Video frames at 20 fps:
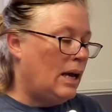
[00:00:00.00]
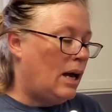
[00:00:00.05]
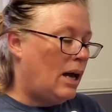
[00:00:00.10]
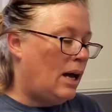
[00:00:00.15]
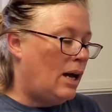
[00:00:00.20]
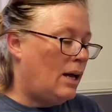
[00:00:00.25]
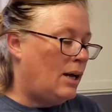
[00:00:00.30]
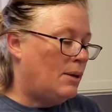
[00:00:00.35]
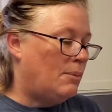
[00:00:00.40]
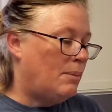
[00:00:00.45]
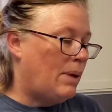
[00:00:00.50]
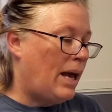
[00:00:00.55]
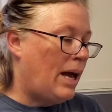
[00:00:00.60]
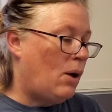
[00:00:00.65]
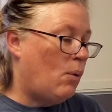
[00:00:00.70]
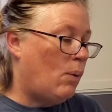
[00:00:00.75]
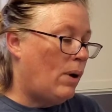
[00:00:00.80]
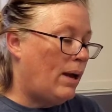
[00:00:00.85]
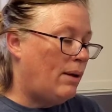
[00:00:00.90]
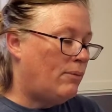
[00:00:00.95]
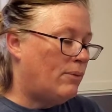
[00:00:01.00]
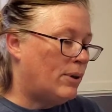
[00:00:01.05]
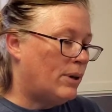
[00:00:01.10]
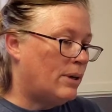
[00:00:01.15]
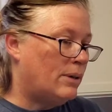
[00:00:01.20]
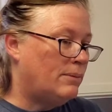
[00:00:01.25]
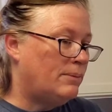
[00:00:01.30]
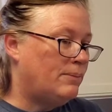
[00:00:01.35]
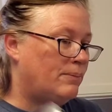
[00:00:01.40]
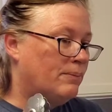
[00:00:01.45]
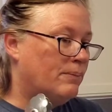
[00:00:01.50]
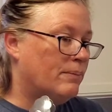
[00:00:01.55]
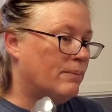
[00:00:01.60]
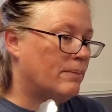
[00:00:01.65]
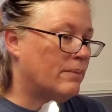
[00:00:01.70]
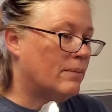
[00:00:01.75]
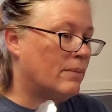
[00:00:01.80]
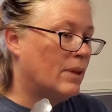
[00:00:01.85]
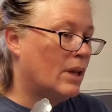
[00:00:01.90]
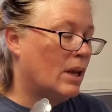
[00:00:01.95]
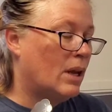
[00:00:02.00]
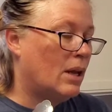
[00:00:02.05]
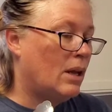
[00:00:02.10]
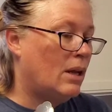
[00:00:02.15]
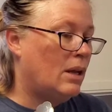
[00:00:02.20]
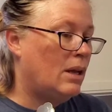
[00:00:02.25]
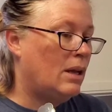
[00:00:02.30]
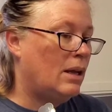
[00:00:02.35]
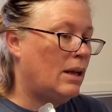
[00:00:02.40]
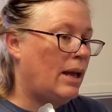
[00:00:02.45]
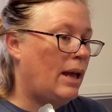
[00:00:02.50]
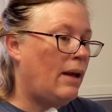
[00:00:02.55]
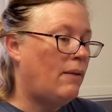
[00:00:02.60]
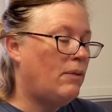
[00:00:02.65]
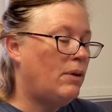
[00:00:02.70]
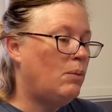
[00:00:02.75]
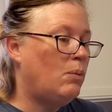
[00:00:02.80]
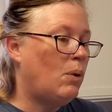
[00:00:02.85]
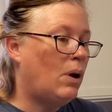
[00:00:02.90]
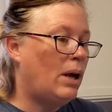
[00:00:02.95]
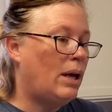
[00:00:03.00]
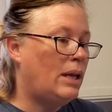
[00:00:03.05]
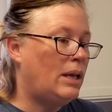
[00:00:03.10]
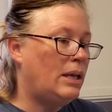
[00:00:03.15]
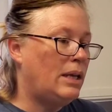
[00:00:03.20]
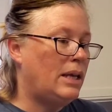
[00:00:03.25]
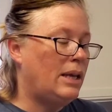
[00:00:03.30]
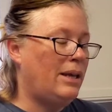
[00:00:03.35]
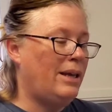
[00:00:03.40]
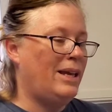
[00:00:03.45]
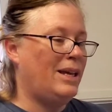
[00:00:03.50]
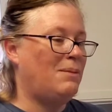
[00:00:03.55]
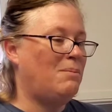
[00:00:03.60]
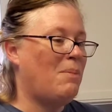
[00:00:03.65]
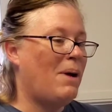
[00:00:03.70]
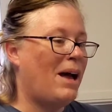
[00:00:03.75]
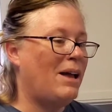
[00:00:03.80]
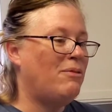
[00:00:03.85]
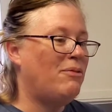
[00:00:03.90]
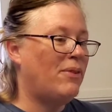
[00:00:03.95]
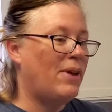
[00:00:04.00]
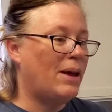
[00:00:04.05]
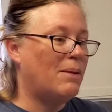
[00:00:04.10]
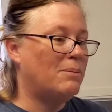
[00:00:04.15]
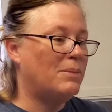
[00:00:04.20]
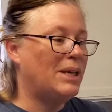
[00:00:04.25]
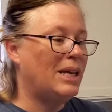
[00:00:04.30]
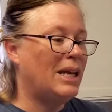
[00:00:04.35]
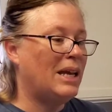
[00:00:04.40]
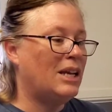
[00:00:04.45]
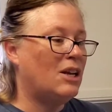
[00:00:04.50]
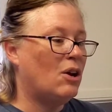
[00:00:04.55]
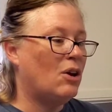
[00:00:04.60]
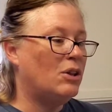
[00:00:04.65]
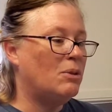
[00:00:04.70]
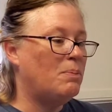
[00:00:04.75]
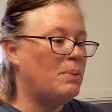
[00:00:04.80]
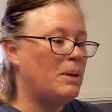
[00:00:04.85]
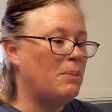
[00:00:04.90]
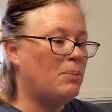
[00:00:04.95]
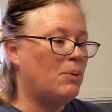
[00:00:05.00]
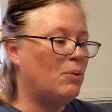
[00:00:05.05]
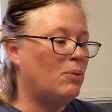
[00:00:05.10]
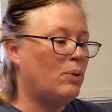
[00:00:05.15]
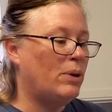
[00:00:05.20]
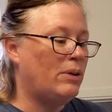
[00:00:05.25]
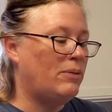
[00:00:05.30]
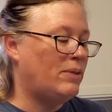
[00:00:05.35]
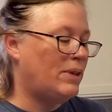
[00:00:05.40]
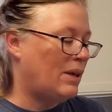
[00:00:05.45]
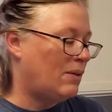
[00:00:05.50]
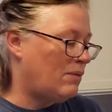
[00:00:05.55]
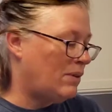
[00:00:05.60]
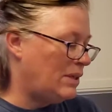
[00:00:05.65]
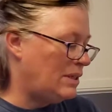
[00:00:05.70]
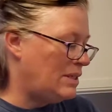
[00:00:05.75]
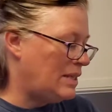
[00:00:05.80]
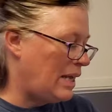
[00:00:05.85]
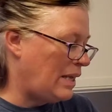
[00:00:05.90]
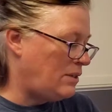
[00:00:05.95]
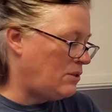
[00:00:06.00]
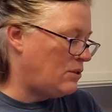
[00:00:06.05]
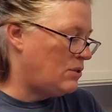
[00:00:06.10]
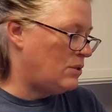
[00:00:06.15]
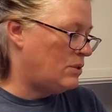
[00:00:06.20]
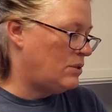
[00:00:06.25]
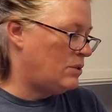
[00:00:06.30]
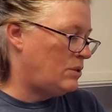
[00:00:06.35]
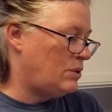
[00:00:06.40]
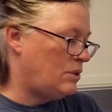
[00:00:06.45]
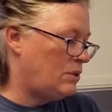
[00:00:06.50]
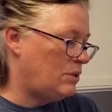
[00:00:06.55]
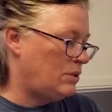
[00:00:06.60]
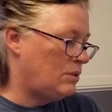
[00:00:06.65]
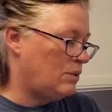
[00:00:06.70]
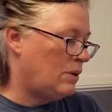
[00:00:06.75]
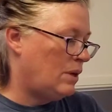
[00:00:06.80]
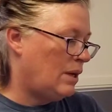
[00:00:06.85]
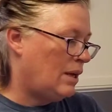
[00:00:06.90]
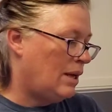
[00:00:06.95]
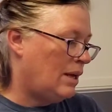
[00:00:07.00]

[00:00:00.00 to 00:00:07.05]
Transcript: However, everyone in my family and all the people we've given tasters to,